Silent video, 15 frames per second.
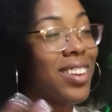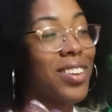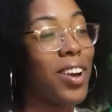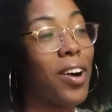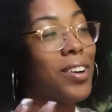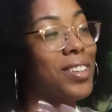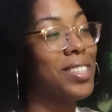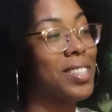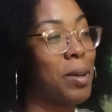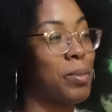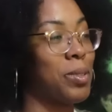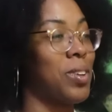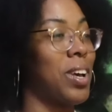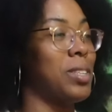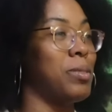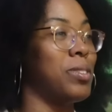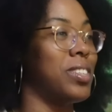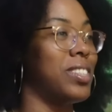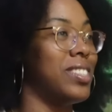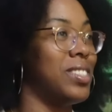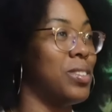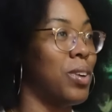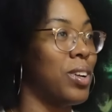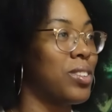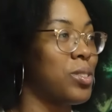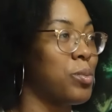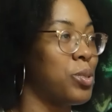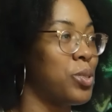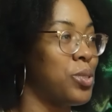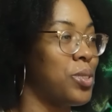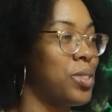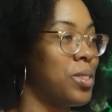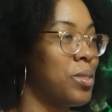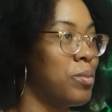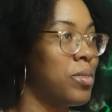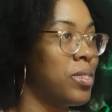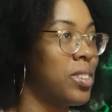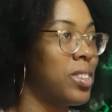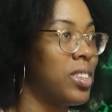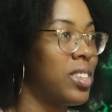Y'all, this episode has me crazy. Why don't you pursue him?